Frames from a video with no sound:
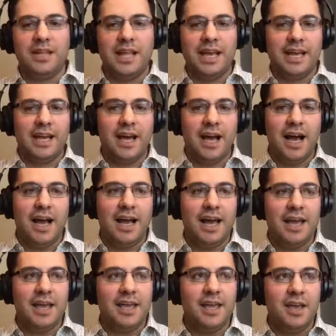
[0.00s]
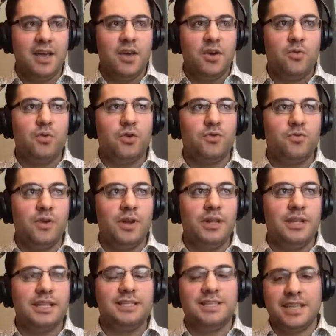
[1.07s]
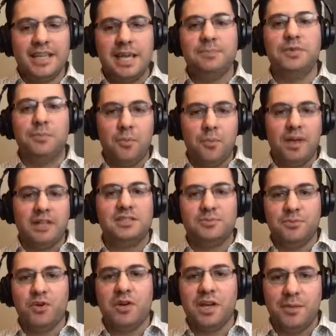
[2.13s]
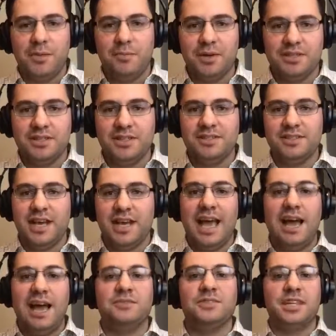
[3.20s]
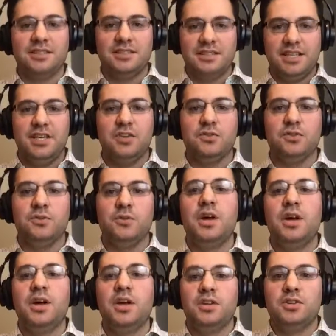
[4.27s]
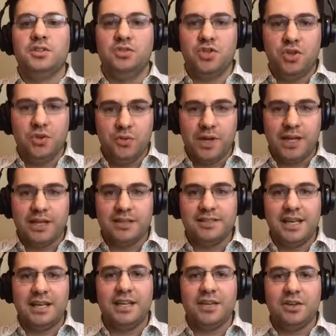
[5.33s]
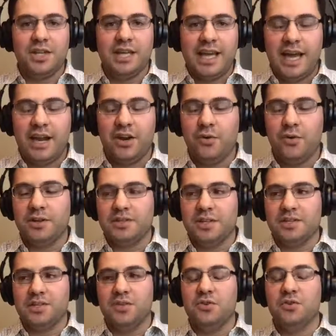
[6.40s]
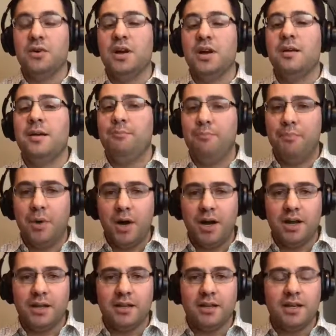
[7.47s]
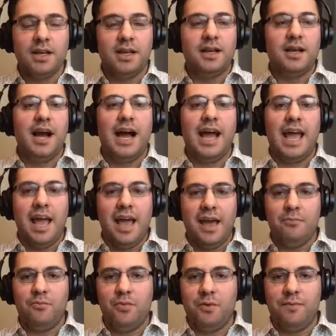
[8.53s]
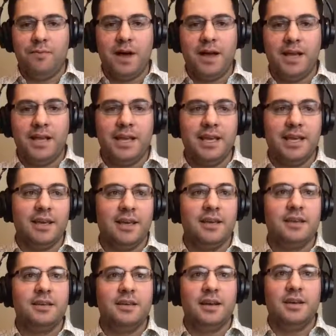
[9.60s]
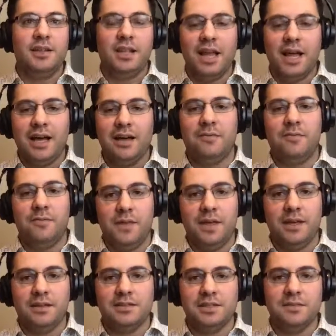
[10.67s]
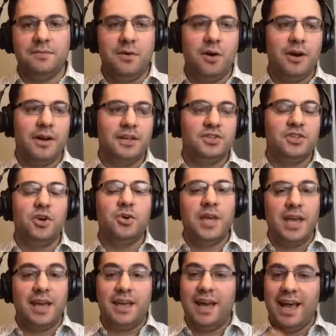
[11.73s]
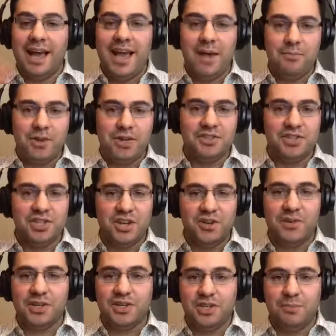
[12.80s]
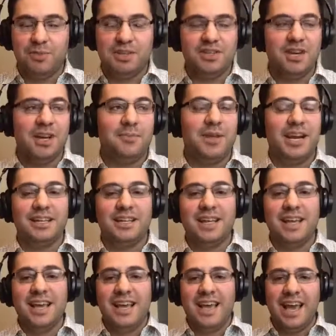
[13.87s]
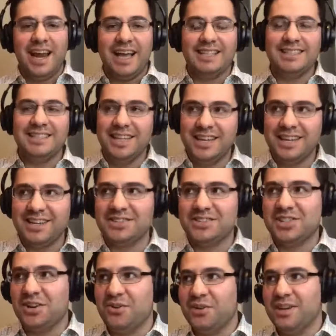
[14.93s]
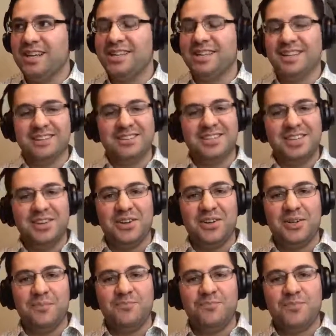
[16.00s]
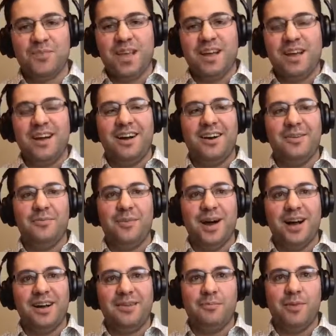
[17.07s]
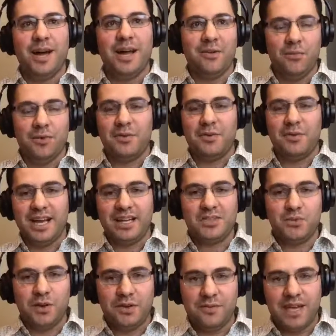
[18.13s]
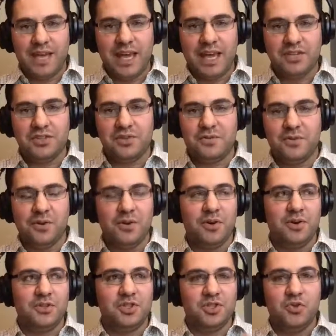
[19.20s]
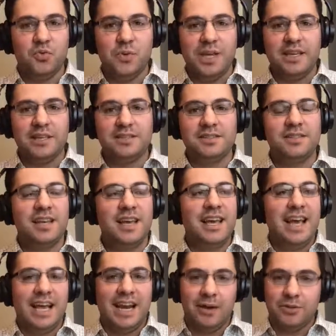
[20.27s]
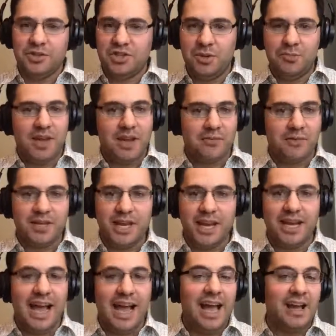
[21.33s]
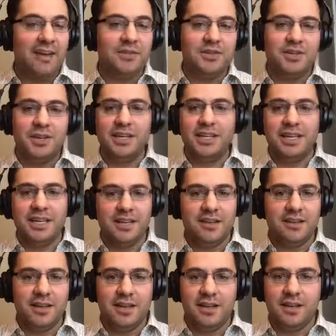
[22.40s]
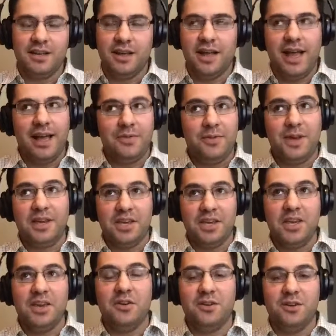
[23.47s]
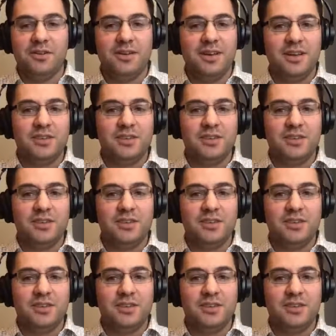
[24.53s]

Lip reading: Like, I would really, to keep the momentum going in my business, I have to continue doing and selling in all the categories I do. But I am refining a lot of things as far as, okay, I am considering shipping time, and I didn't consider it until one of my guys went on vacation for 2 weeks, and I was shipping every day, and I haven't done it in I think a year.